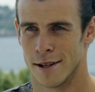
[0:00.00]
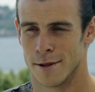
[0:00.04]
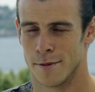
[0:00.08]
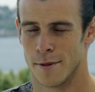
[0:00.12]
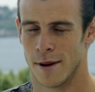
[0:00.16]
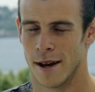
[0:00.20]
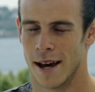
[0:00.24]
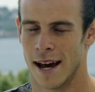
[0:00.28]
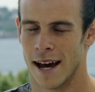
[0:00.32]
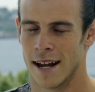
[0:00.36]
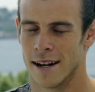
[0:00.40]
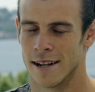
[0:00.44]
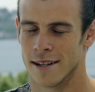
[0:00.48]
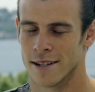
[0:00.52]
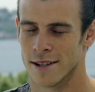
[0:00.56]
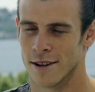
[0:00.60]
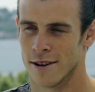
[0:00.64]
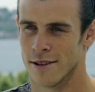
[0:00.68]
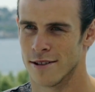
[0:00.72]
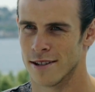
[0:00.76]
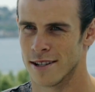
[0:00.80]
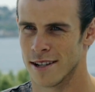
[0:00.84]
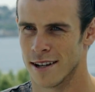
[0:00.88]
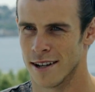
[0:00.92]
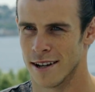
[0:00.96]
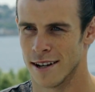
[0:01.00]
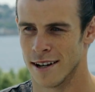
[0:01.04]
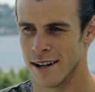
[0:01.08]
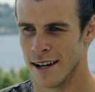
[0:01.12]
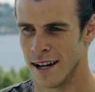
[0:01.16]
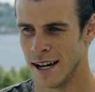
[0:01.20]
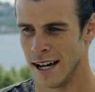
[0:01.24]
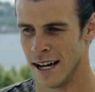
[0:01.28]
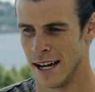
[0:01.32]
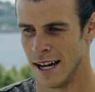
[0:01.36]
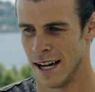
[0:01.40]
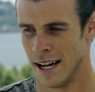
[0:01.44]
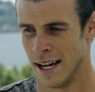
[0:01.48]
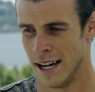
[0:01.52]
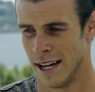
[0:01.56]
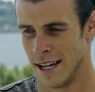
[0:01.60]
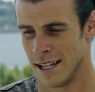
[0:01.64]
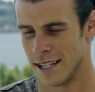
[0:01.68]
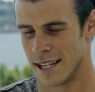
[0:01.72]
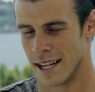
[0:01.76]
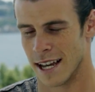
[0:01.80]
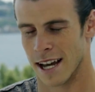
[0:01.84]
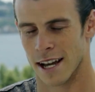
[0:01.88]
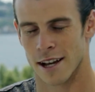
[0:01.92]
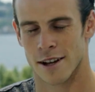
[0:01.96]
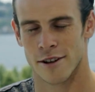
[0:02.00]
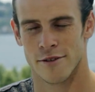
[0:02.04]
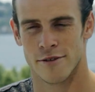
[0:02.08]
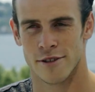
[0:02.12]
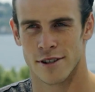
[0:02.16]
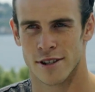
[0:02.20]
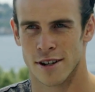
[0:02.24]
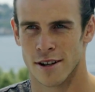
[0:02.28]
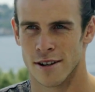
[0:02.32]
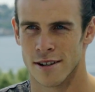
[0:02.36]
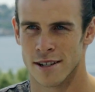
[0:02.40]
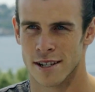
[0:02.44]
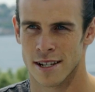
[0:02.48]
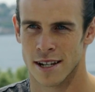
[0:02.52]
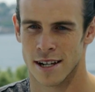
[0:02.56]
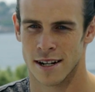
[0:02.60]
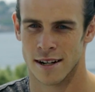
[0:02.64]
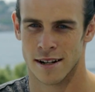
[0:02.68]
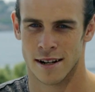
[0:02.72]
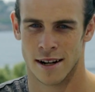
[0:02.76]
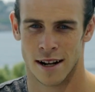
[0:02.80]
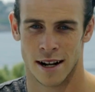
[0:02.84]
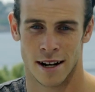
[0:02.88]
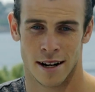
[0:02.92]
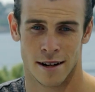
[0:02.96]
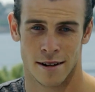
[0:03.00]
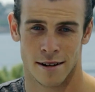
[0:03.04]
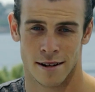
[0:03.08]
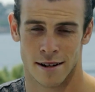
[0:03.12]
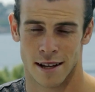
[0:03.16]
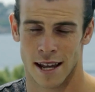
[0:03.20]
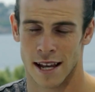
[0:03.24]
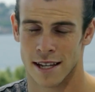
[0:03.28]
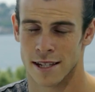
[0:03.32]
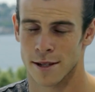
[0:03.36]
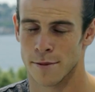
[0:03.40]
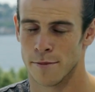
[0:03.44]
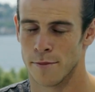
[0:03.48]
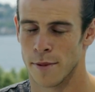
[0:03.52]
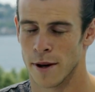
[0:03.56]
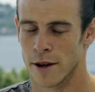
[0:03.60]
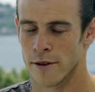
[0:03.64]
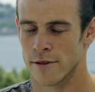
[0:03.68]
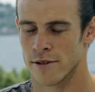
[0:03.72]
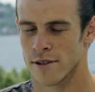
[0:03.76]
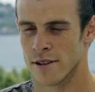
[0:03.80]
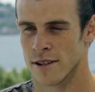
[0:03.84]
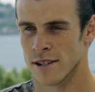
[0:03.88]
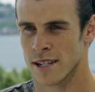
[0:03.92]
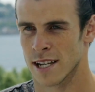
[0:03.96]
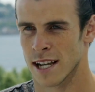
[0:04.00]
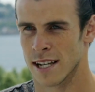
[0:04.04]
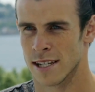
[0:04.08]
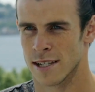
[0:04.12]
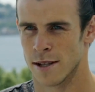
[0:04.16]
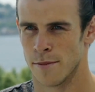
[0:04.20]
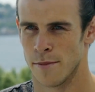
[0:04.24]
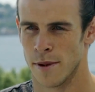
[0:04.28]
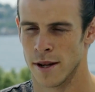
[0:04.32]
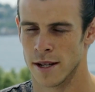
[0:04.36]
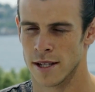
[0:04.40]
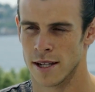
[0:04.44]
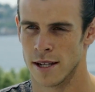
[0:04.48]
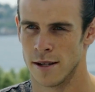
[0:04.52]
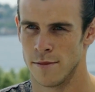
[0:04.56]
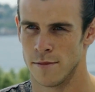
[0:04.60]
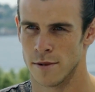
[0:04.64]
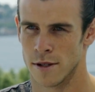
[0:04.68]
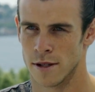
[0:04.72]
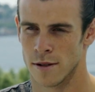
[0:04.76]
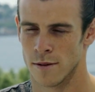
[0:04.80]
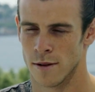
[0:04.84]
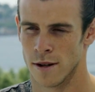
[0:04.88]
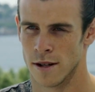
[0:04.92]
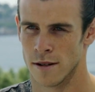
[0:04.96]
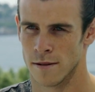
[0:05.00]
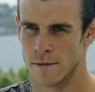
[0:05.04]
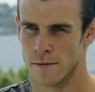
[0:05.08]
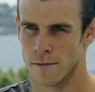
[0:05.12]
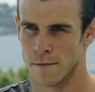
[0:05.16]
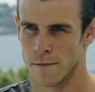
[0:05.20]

spearhead us on to get good results and get some big results against the big teams as well.